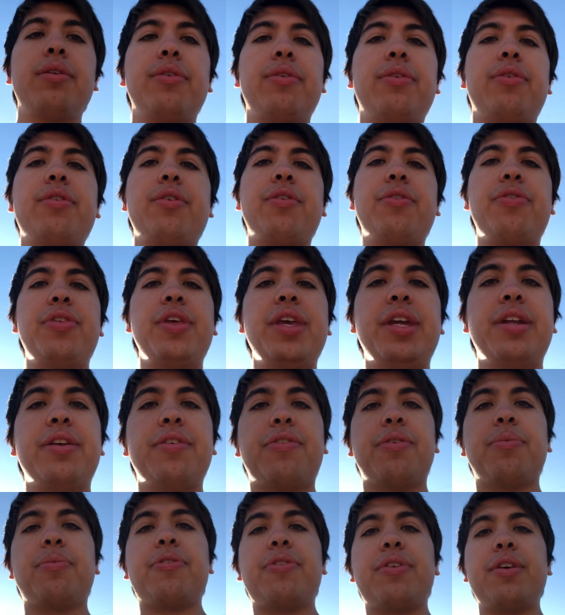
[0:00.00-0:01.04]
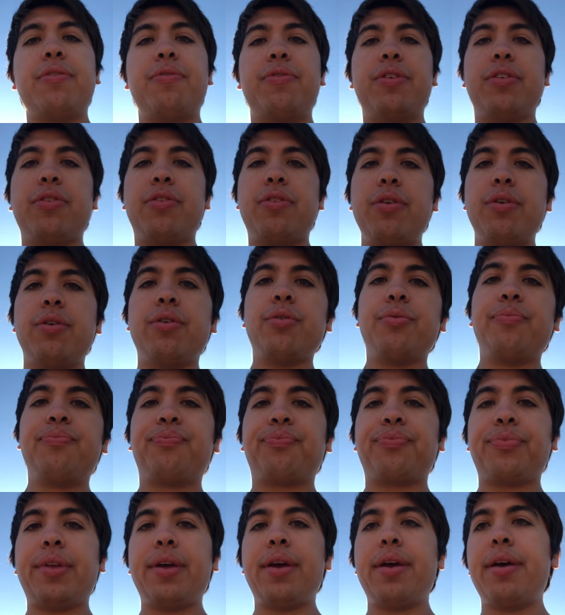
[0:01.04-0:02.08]
So I was thinking of some stuff to do,
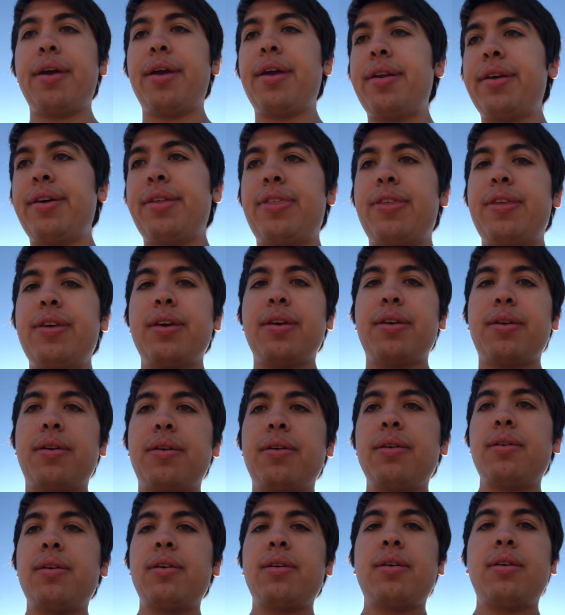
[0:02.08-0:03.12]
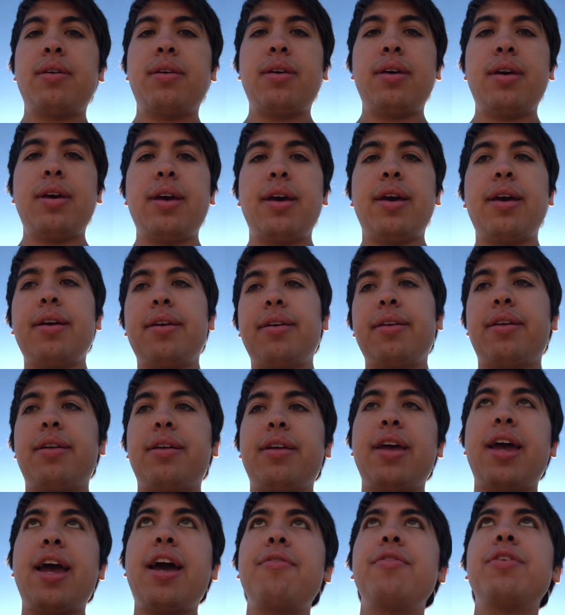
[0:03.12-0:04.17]
and I think
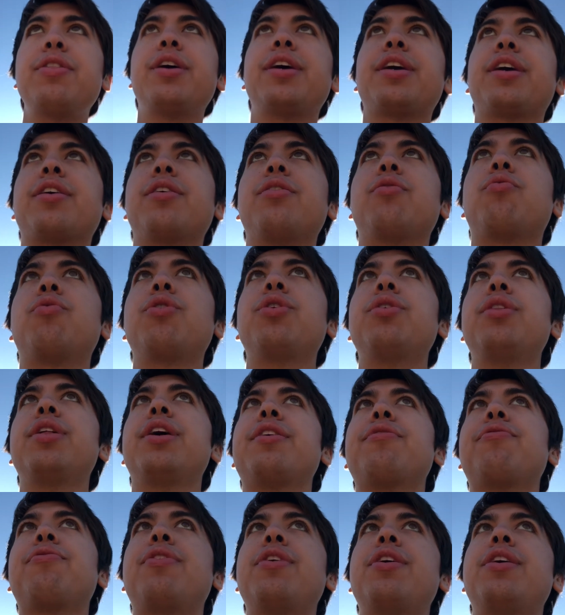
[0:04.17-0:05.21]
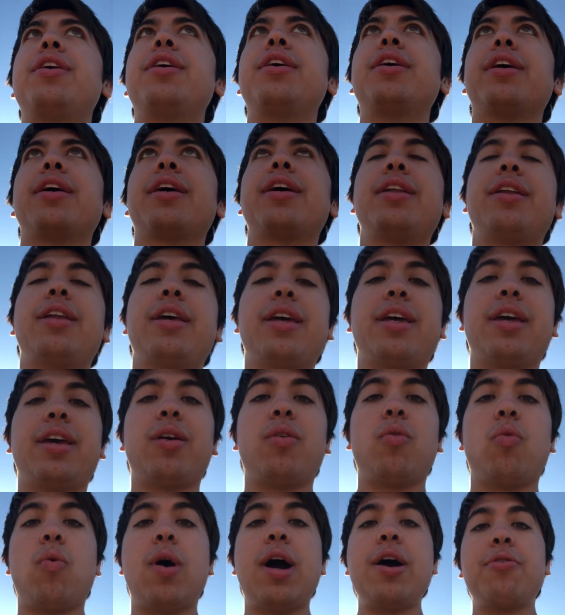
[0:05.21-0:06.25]
having like a real life thing and a
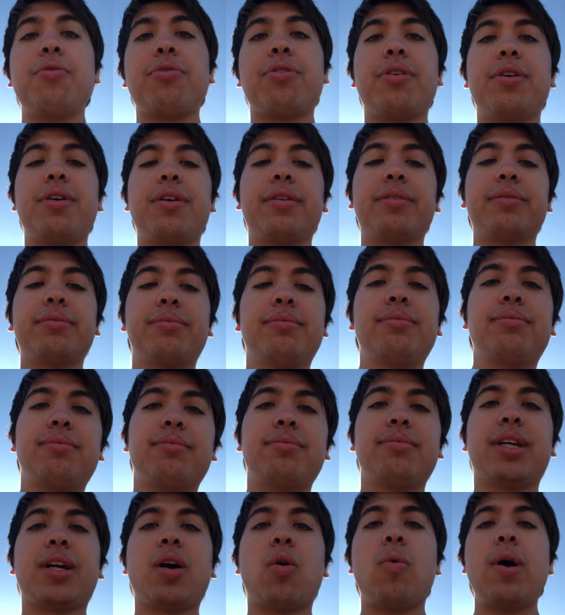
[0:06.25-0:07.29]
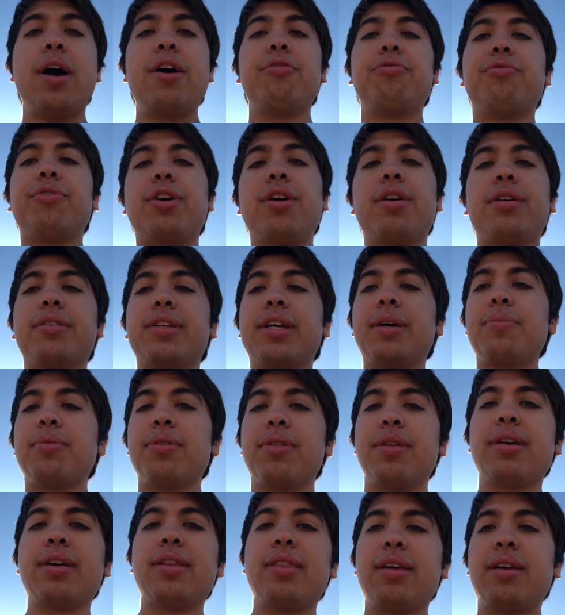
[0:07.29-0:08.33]
WoW thing, like a WoW vlog type of
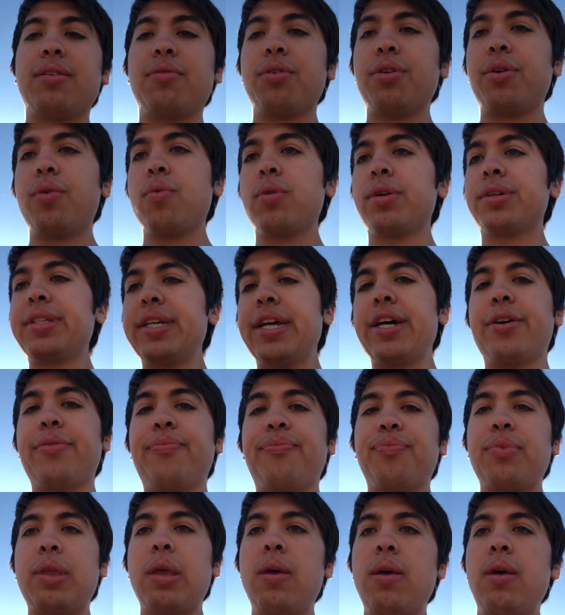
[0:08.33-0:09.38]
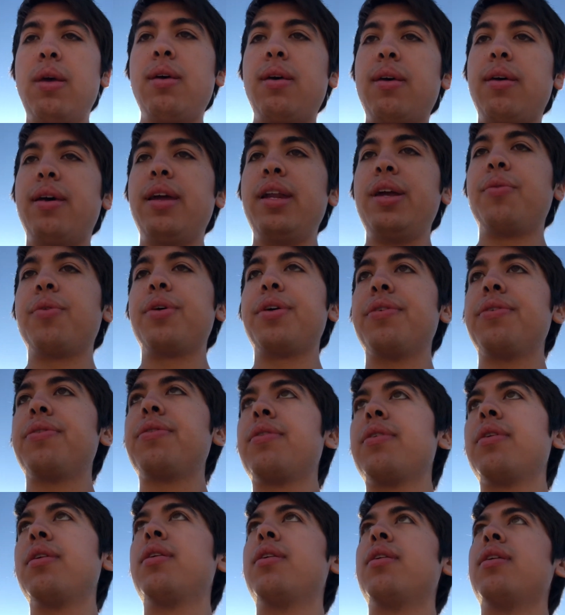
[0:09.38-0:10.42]
thing, I think it really works out.
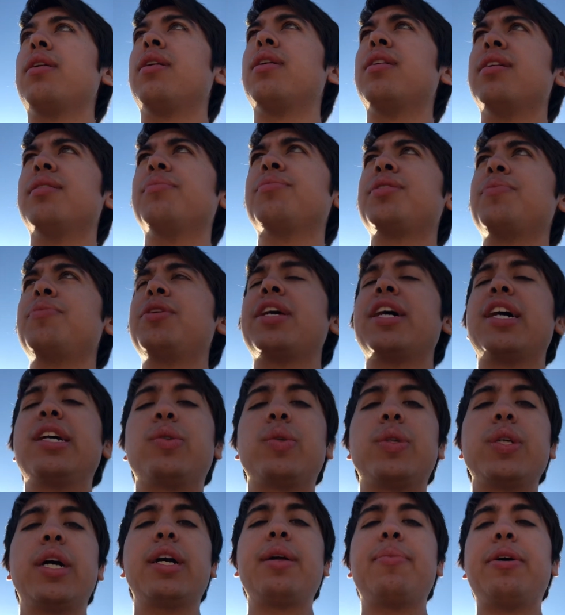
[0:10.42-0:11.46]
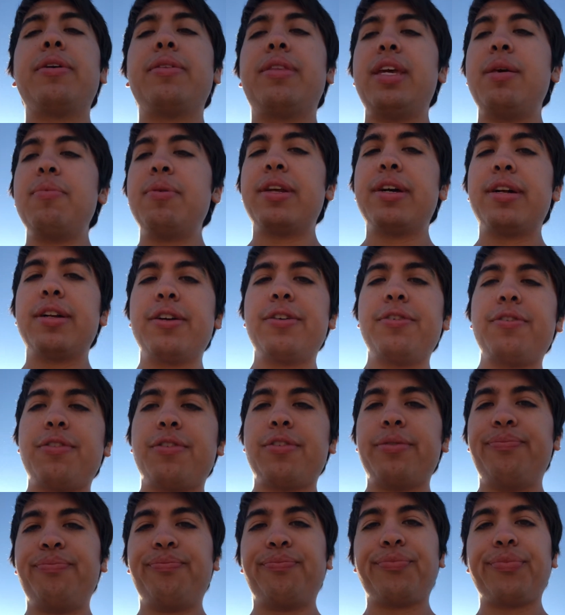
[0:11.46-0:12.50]
Anyways, some of you guys were talking about demon
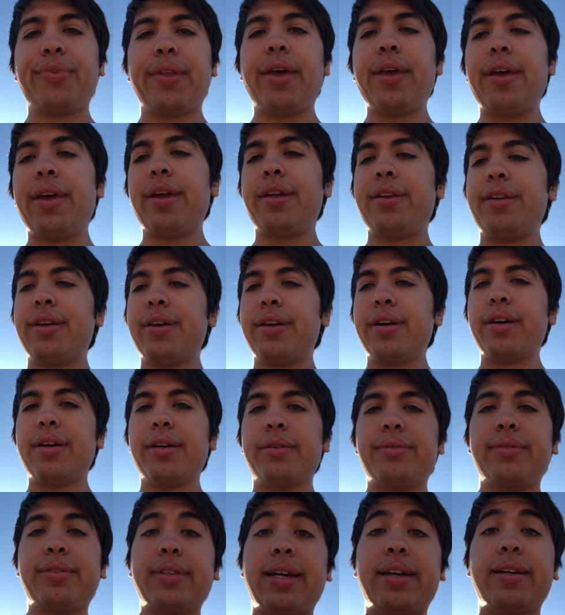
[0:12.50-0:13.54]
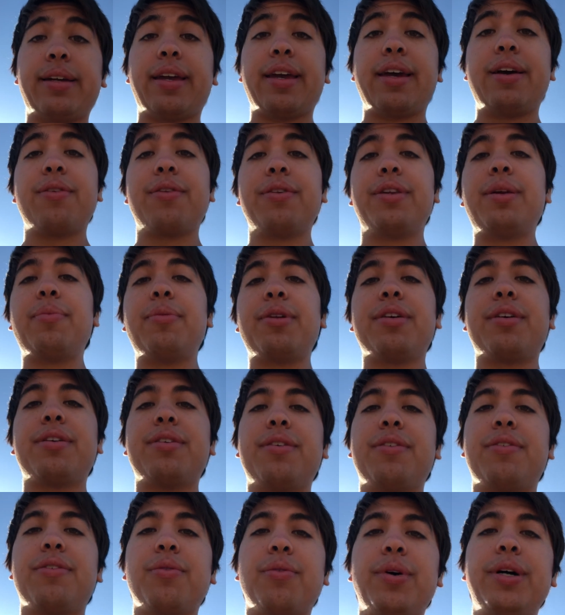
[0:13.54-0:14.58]
hunters and how to counter demon hunters.